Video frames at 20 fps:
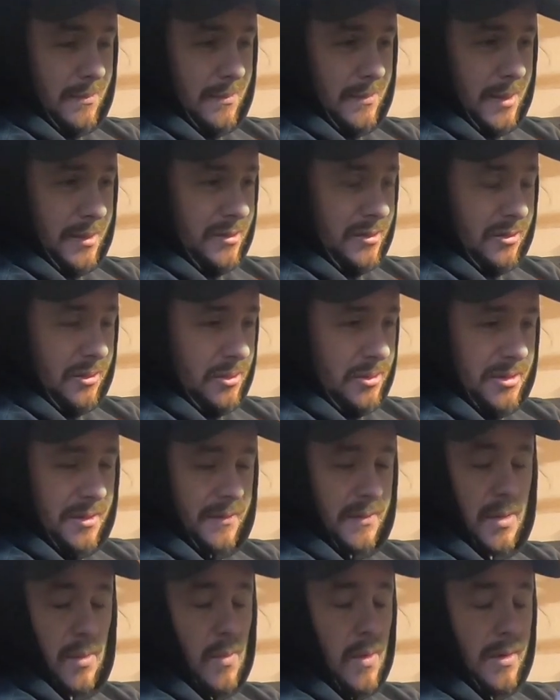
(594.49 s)

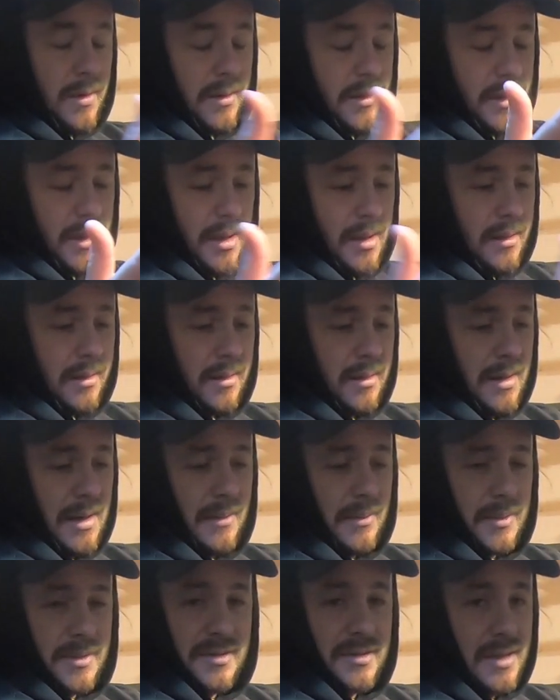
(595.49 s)
exclusive to one or the other, I
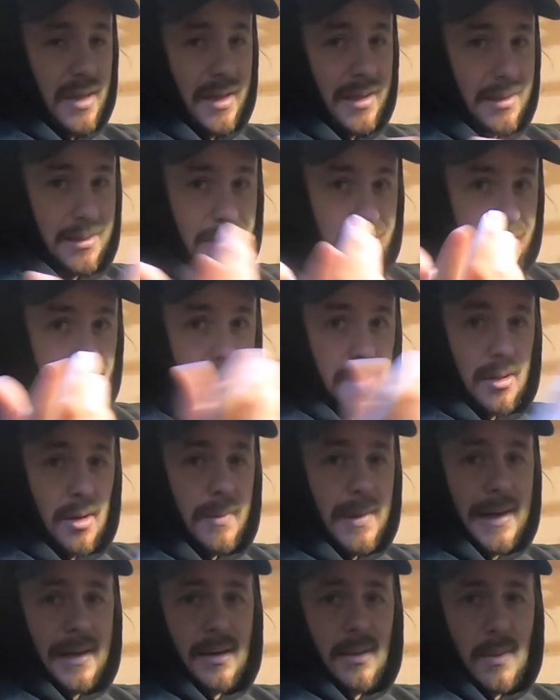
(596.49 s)
would say you can go
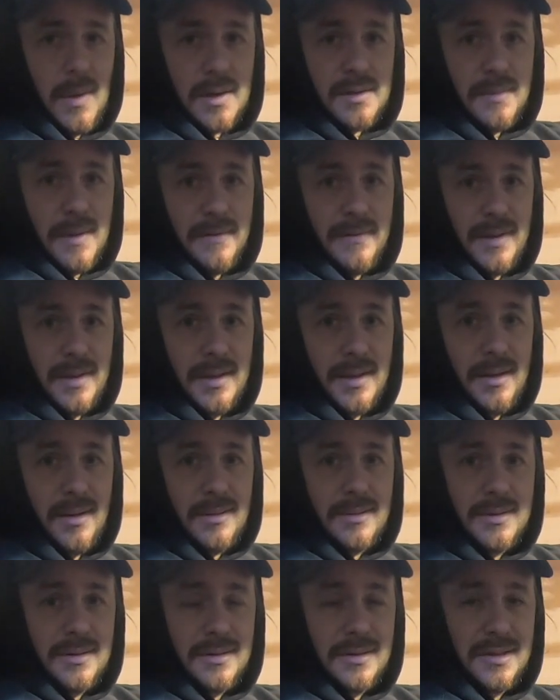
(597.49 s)
back and watch my
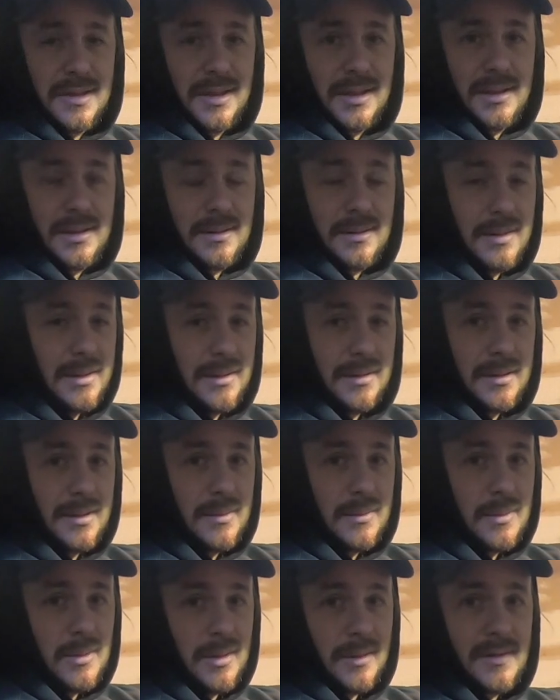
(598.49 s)
videos and see
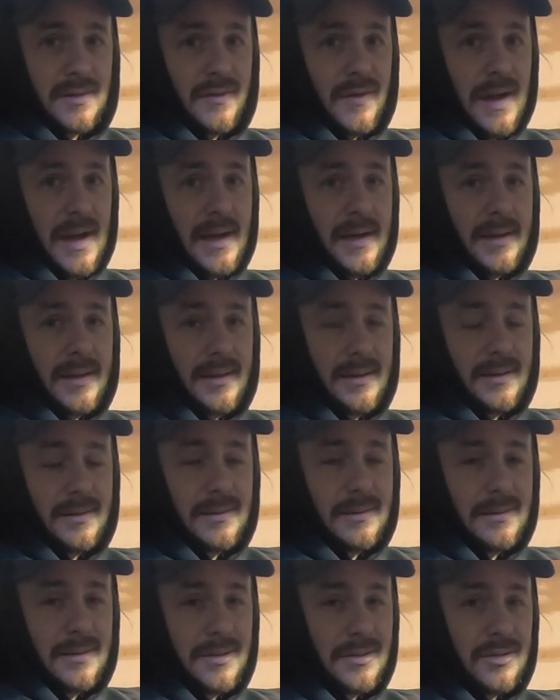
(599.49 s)
it works fine
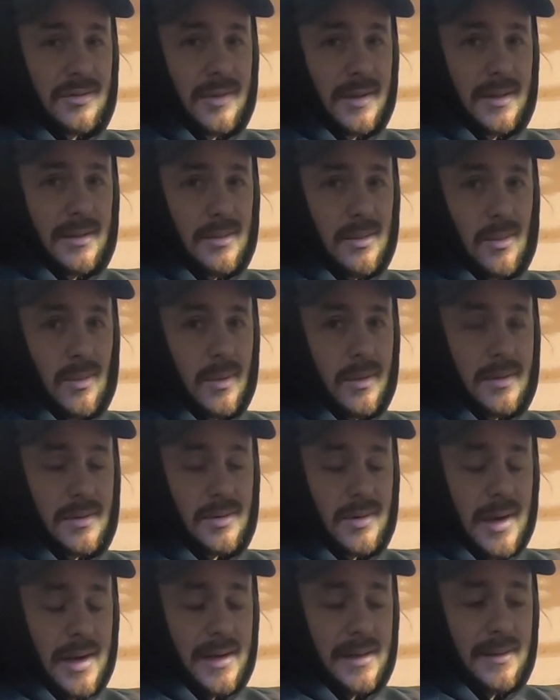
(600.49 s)
in the street or the
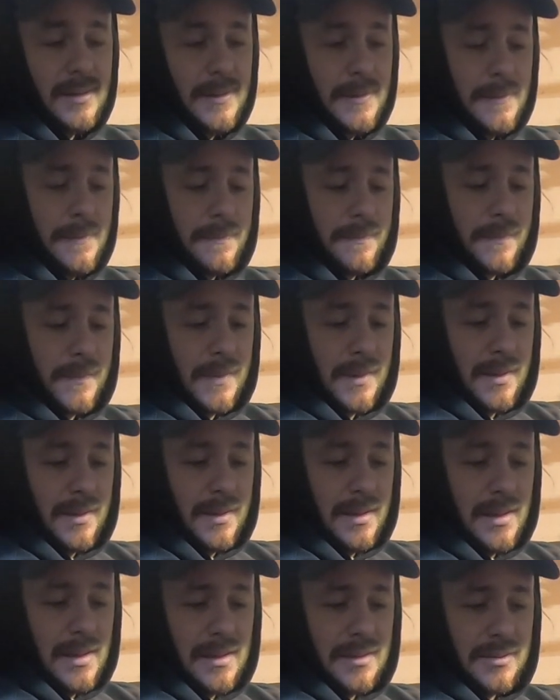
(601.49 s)
track.
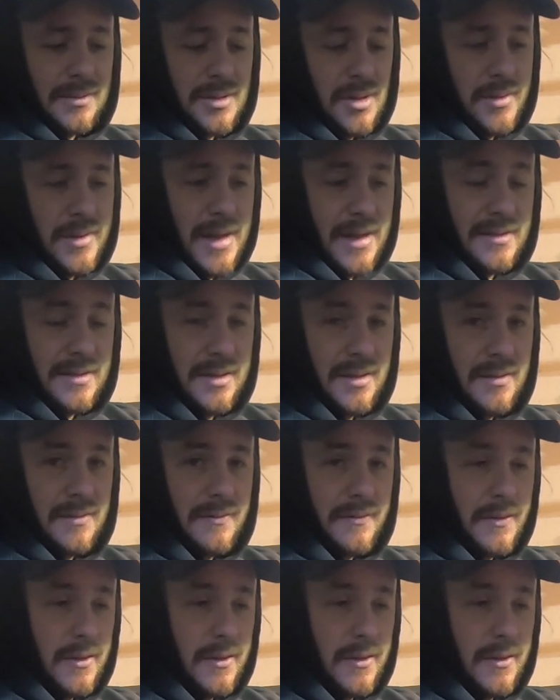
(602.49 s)
So that's it